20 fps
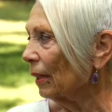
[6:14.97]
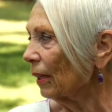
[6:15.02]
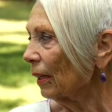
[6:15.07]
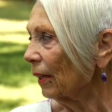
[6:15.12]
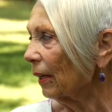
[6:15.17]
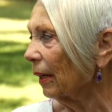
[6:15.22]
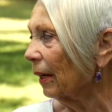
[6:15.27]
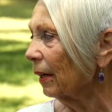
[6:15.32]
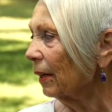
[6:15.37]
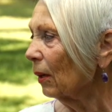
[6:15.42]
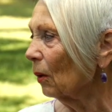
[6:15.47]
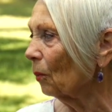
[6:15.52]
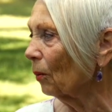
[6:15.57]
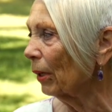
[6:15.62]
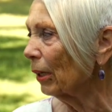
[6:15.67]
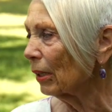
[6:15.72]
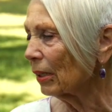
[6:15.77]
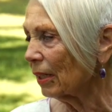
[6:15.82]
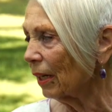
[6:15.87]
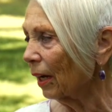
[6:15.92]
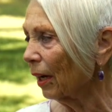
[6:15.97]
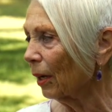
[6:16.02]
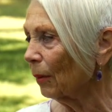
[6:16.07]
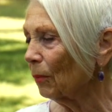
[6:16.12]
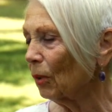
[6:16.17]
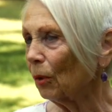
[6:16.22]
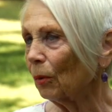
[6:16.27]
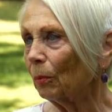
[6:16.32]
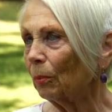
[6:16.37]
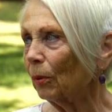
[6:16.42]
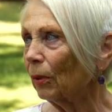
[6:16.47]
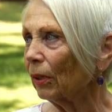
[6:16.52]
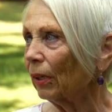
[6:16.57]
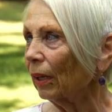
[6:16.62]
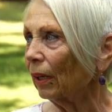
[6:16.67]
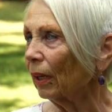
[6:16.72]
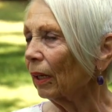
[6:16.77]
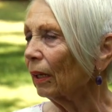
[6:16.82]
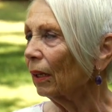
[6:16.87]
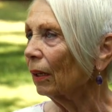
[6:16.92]
the wintertime you put
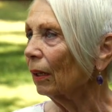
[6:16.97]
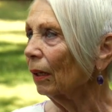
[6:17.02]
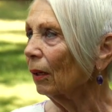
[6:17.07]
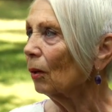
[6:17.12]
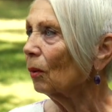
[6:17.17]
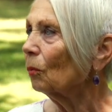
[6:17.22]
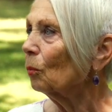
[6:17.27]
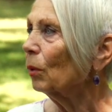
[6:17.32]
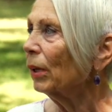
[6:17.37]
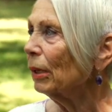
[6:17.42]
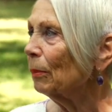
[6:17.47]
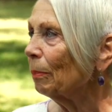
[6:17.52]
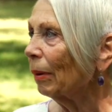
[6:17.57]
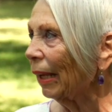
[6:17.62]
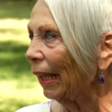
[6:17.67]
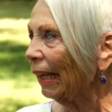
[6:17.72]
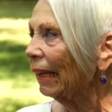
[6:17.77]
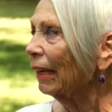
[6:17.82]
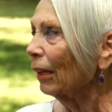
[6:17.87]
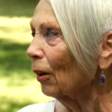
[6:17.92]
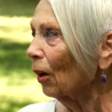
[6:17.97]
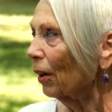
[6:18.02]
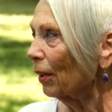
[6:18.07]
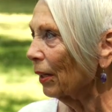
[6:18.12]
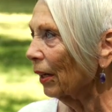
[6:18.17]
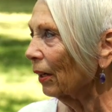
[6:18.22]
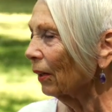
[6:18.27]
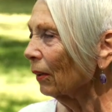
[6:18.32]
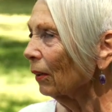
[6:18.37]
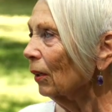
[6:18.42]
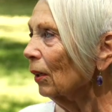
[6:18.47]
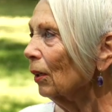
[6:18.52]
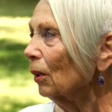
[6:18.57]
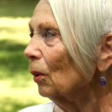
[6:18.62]
a weed blanket on there,